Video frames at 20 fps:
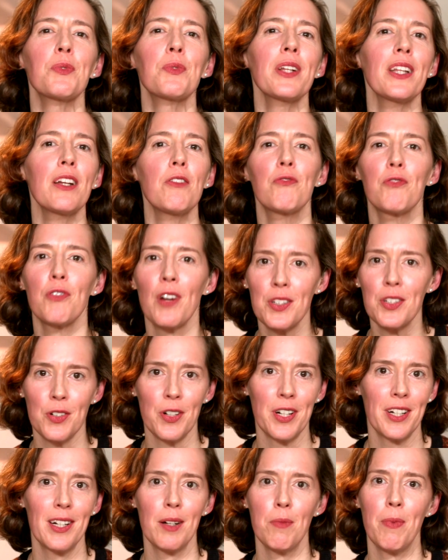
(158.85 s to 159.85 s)
really
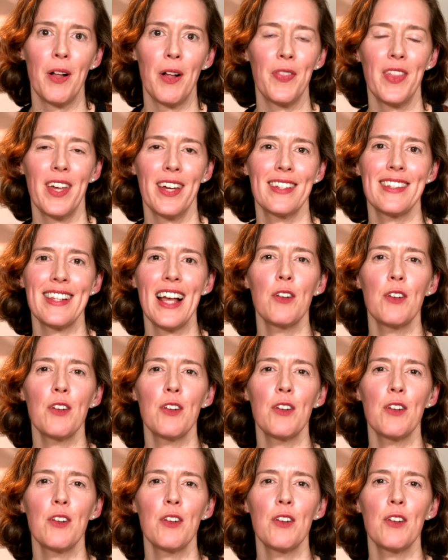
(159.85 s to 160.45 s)
frustrated about this?